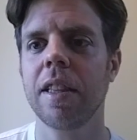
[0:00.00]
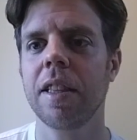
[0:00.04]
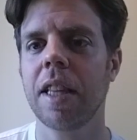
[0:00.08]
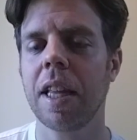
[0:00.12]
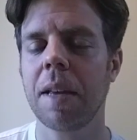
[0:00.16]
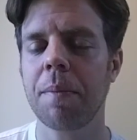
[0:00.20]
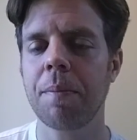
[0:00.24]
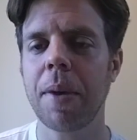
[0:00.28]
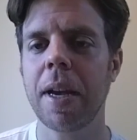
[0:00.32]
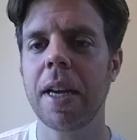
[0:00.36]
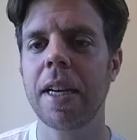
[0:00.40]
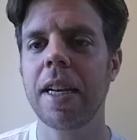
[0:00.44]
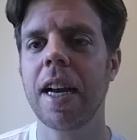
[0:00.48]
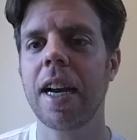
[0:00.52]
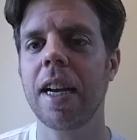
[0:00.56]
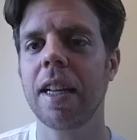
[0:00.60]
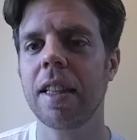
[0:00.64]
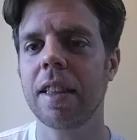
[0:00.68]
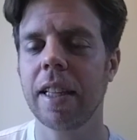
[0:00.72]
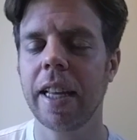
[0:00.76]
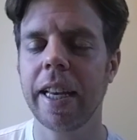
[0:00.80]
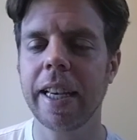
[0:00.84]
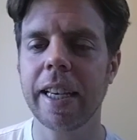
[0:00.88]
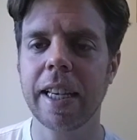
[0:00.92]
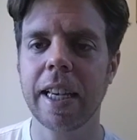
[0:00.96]
they may
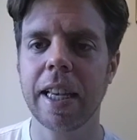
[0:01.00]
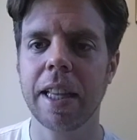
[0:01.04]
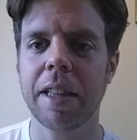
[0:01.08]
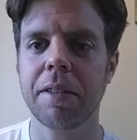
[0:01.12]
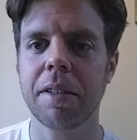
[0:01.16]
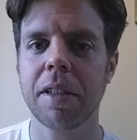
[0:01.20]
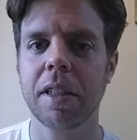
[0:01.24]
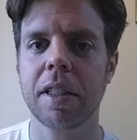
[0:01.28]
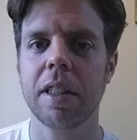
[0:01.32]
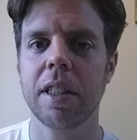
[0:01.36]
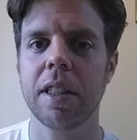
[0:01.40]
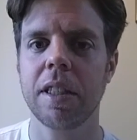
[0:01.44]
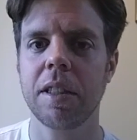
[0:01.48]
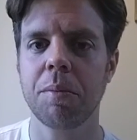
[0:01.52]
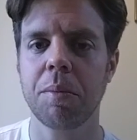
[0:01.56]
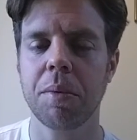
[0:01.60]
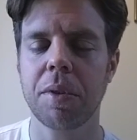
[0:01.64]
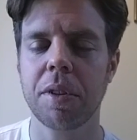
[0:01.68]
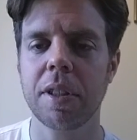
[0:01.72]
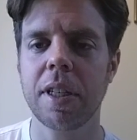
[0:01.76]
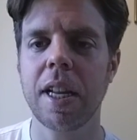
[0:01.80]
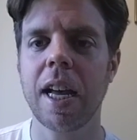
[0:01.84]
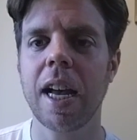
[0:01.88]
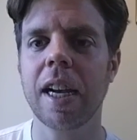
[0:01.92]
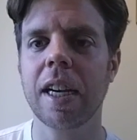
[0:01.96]
not like Hillary Clinton, but
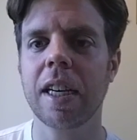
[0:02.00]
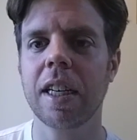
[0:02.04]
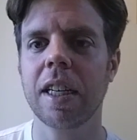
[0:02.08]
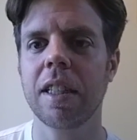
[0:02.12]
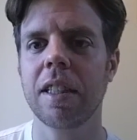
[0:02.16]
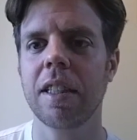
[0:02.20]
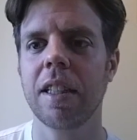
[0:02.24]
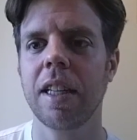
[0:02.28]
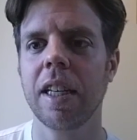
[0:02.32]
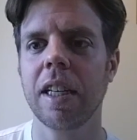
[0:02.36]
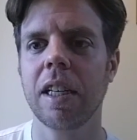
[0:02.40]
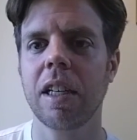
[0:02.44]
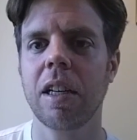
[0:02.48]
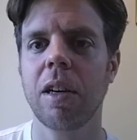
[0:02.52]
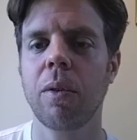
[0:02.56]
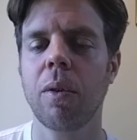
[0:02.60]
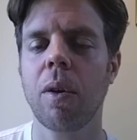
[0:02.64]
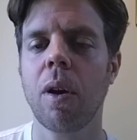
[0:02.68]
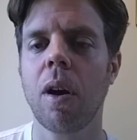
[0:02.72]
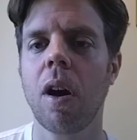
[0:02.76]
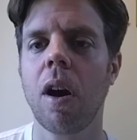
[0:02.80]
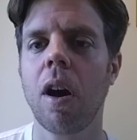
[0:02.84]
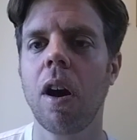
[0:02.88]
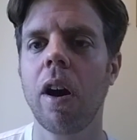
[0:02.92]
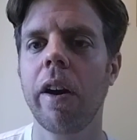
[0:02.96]
they're not going to
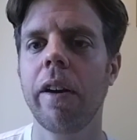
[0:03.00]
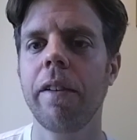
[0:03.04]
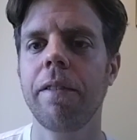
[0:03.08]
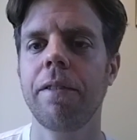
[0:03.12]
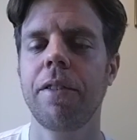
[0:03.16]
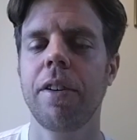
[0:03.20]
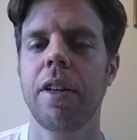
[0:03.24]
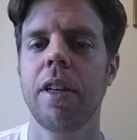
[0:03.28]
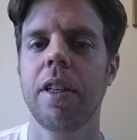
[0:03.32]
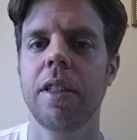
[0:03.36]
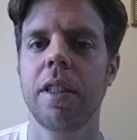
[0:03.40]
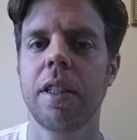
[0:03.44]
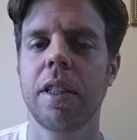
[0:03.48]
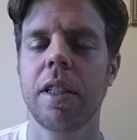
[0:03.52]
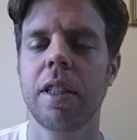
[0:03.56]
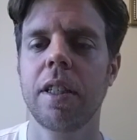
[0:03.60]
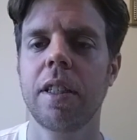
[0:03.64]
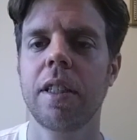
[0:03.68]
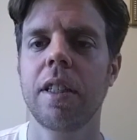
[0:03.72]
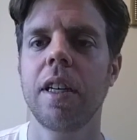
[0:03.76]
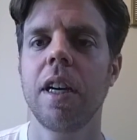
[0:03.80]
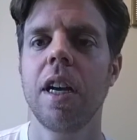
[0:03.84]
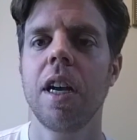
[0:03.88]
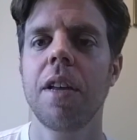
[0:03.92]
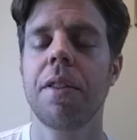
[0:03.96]
go off on
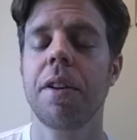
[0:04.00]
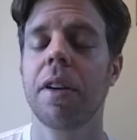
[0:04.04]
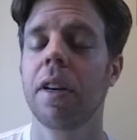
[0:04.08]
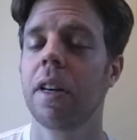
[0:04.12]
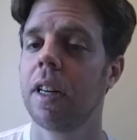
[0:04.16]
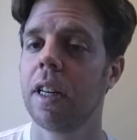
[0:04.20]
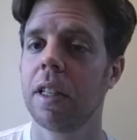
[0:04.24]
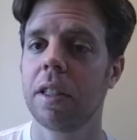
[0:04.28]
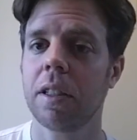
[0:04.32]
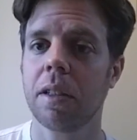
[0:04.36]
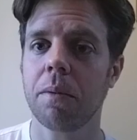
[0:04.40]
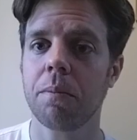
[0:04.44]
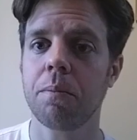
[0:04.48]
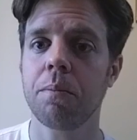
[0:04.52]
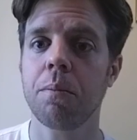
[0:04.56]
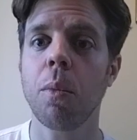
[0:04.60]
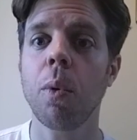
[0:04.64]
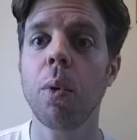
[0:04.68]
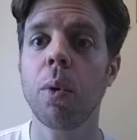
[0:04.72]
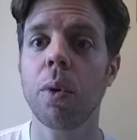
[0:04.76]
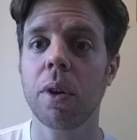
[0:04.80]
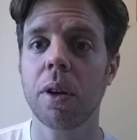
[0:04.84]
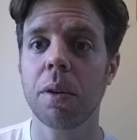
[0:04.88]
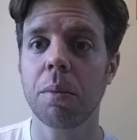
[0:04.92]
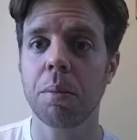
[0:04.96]
her. They're going to
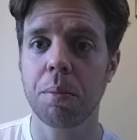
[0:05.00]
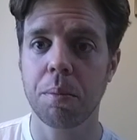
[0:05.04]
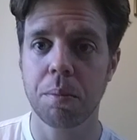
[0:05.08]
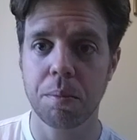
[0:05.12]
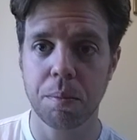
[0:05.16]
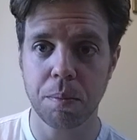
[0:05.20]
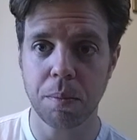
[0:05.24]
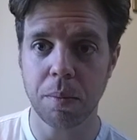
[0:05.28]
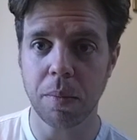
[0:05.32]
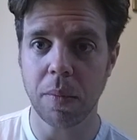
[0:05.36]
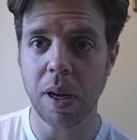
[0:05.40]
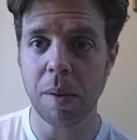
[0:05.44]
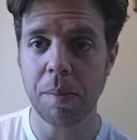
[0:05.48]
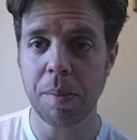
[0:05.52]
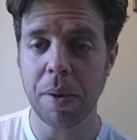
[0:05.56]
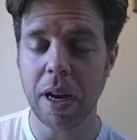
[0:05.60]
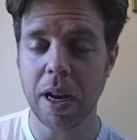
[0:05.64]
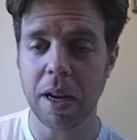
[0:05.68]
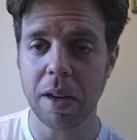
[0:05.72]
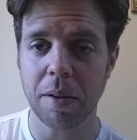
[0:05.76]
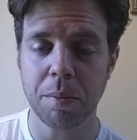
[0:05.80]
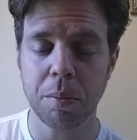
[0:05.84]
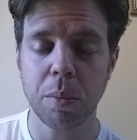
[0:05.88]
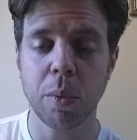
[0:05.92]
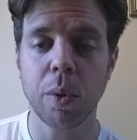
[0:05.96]
more
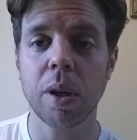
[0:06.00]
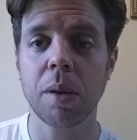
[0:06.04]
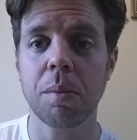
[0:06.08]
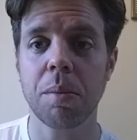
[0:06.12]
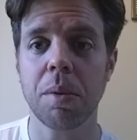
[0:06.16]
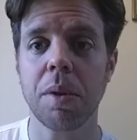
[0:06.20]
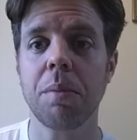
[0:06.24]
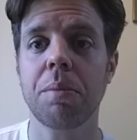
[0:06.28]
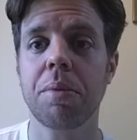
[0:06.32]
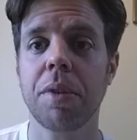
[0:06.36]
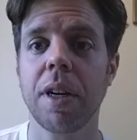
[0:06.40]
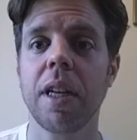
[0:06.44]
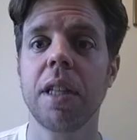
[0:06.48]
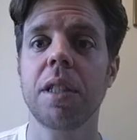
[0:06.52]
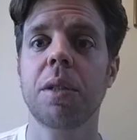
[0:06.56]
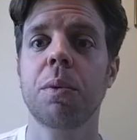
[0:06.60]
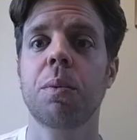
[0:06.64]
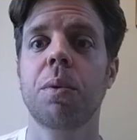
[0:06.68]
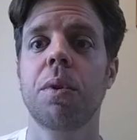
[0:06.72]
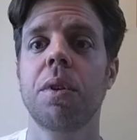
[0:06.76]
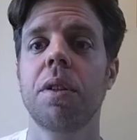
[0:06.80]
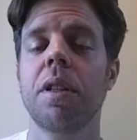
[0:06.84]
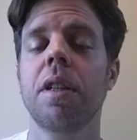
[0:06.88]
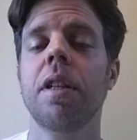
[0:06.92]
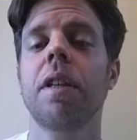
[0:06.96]
be
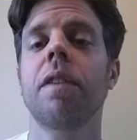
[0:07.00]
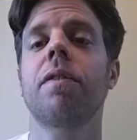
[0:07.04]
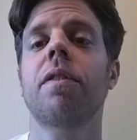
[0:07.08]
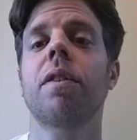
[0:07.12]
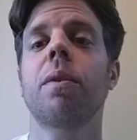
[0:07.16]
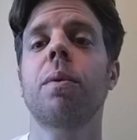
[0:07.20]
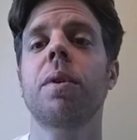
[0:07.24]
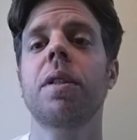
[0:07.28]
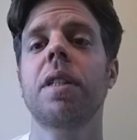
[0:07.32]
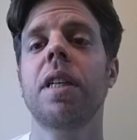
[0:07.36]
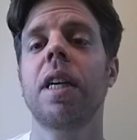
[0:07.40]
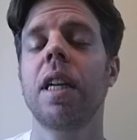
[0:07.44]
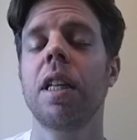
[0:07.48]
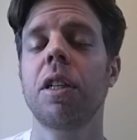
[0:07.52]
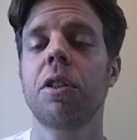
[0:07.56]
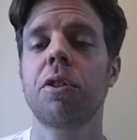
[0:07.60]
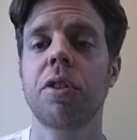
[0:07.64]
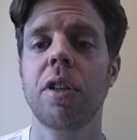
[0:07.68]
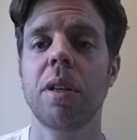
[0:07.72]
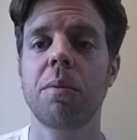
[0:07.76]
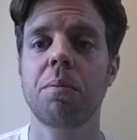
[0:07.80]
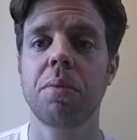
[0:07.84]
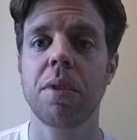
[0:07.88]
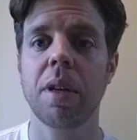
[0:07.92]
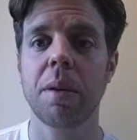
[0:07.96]
praiseworthy for what Donald
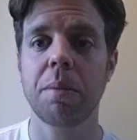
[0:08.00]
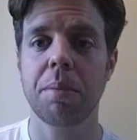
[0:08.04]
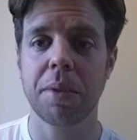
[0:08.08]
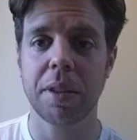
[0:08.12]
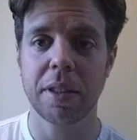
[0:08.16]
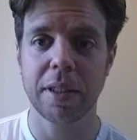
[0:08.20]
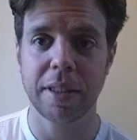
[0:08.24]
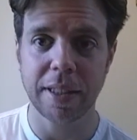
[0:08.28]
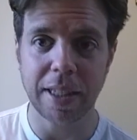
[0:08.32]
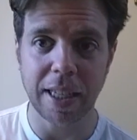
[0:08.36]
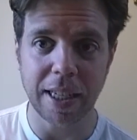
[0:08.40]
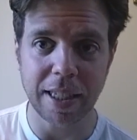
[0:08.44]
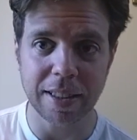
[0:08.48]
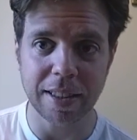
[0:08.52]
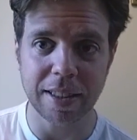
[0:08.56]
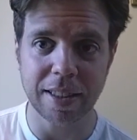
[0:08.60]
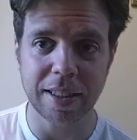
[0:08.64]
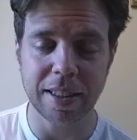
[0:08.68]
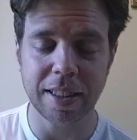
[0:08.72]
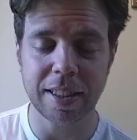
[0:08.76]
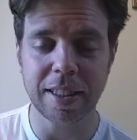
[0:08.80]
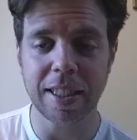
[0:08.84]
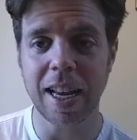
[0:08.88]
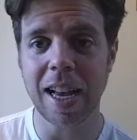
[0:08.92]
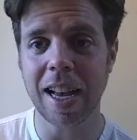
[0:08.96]
Trump
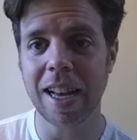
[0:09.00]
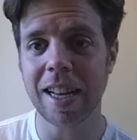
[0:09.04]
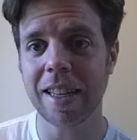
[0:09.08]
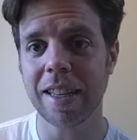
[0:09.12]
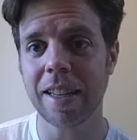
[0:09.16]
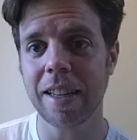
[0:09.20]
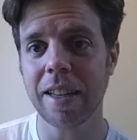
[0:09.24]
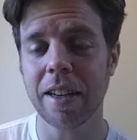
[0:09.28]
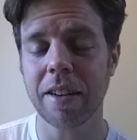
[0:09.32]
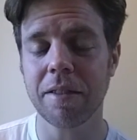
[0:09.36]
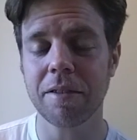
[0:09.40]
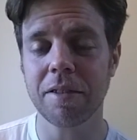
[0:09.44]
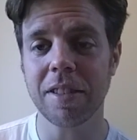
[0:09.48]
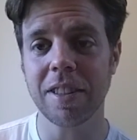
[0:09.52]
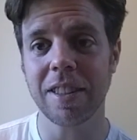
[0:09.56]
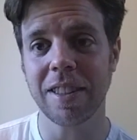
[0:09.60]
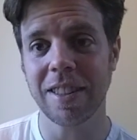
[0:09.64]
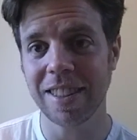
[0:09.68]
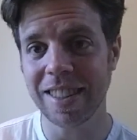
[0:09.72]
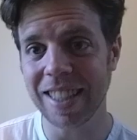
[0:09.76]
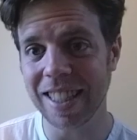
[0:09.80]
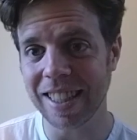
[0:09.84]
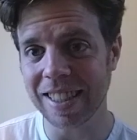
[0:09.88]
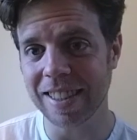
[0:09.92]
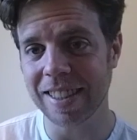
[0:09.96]
represents and not
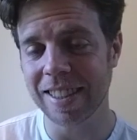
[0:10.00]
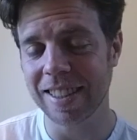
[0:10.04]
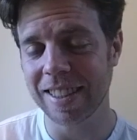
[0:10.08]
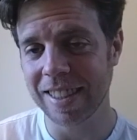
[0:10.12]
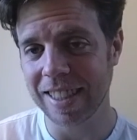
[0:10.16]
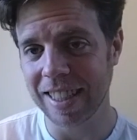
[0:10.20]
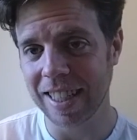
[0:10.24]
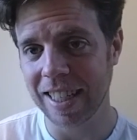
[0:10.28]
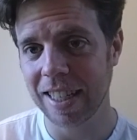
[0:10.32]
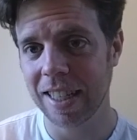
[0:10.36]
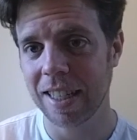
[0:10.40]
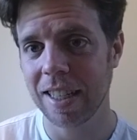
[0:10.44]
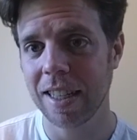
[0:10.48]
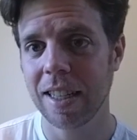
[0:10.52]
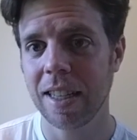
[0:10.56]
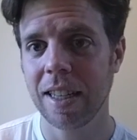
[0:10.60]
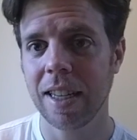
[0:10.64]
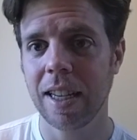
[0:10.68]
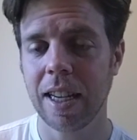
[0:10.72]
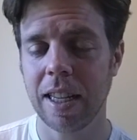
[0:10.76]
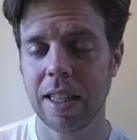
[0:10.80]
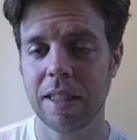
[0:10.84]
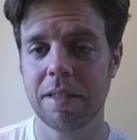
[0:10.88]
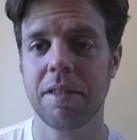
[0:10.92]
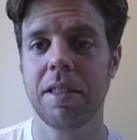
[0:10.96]
resist
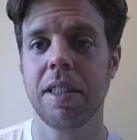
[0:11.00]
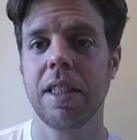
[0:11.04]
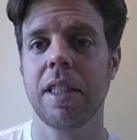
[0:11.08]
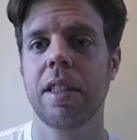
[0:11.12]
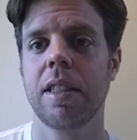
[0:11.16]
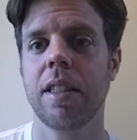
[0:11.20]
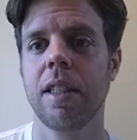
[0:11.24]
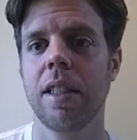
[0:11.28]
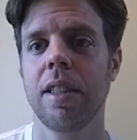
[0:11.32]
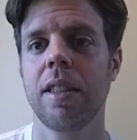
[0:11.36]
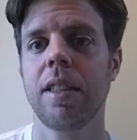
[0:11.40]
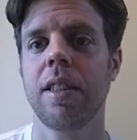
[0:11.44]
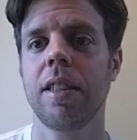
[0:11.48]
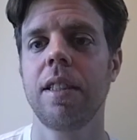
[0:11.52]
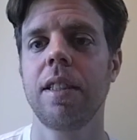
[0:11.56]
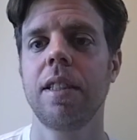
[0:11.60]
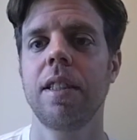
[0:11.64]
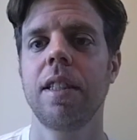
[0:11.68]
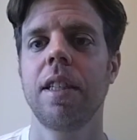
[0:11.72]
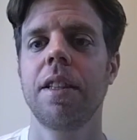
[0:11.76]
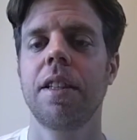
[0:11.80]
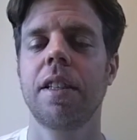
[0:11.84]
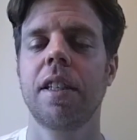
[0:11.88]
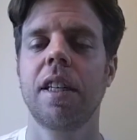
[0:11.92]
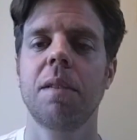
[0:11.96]
Hillary Clinton.
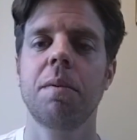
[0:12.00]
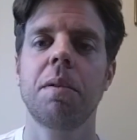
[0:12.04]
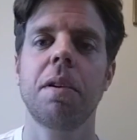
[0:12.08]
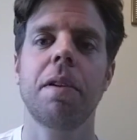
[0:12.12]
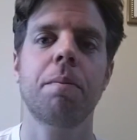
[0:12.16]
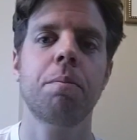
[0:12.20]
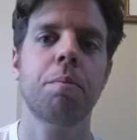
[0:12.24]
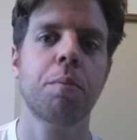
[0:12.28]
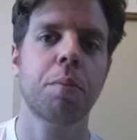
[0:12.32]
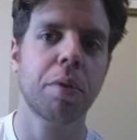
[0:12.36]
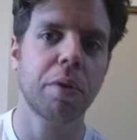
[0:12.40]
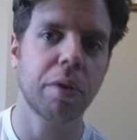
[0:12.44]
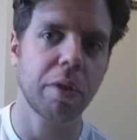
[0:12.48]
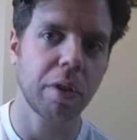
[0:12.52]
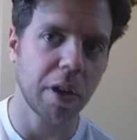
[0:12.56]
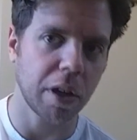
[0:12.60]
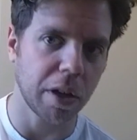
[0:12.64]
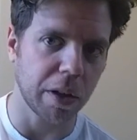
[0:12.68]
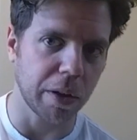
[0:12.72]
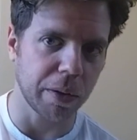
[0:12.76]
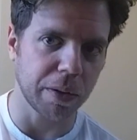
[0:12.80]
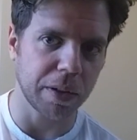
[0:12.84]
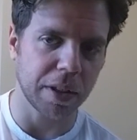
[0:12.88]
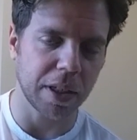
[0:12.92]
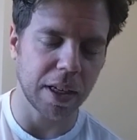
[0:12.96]
They're going to be
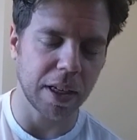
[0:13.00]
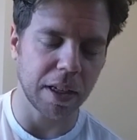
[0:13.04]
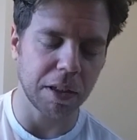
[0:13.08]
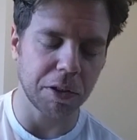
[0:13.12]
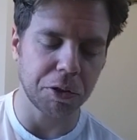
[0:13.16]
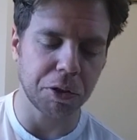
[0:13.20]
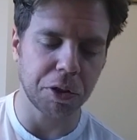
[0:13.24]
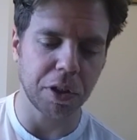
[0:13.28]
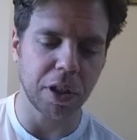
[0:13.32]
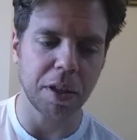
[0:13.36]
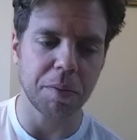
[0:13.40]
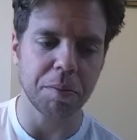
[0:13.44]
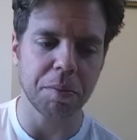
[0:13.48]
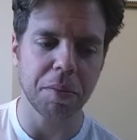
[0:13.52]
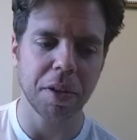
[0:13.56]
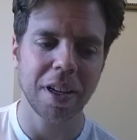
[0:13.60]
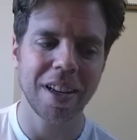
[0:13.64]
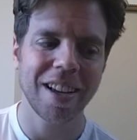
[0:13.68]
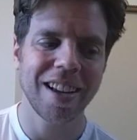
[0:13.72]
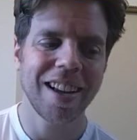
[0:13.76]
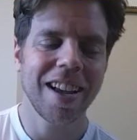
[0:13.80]
pro Donald Trump.